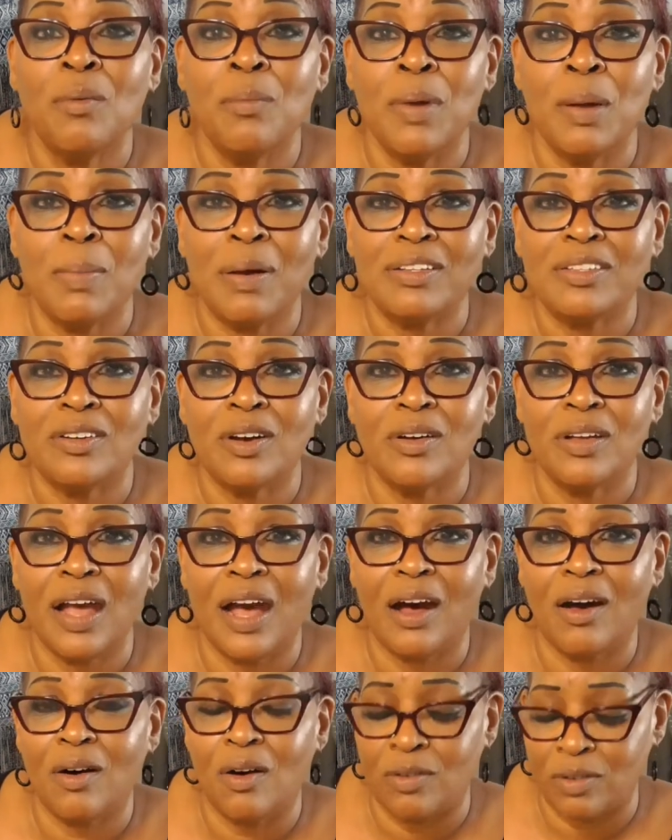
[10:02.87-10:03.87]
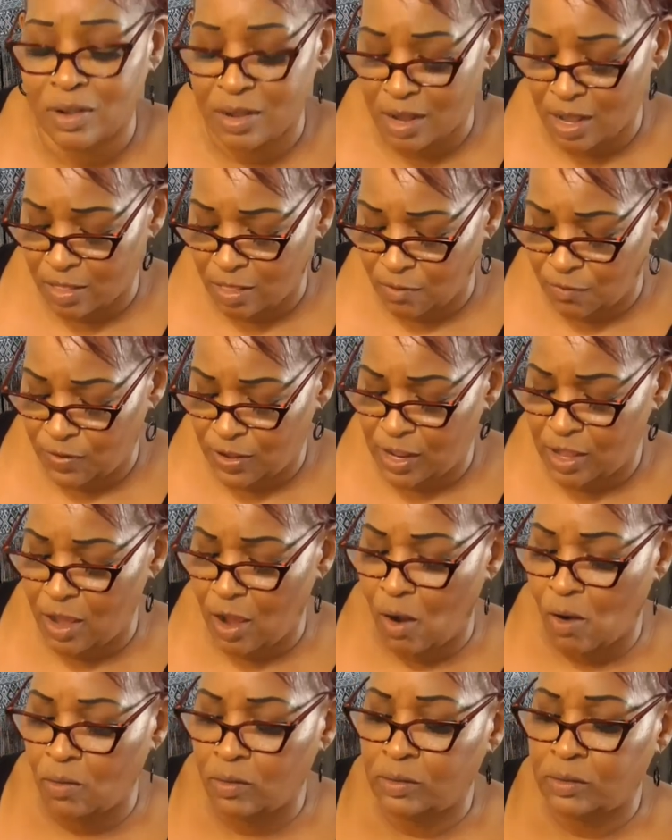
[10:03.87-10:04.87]
remember I told y'all on the other
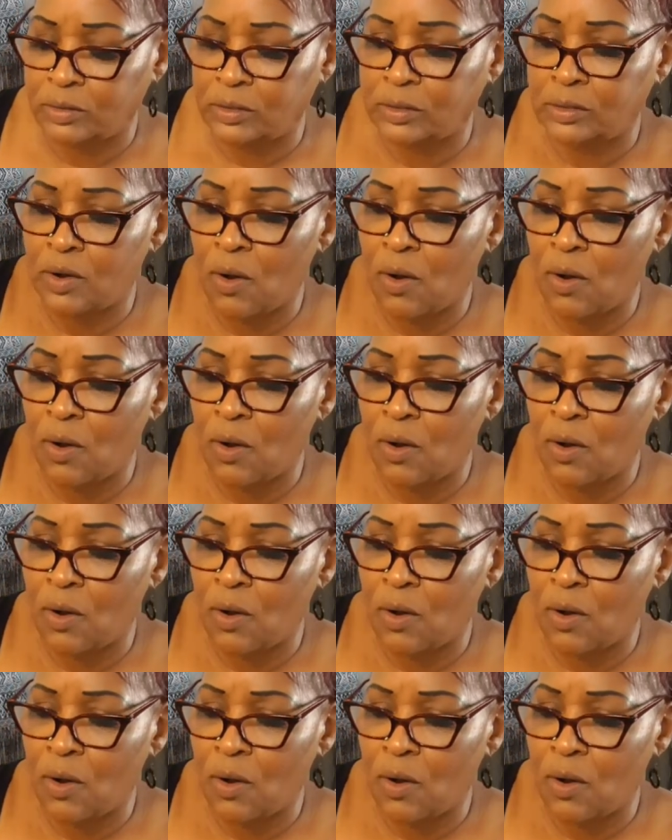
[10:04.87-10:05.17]
video,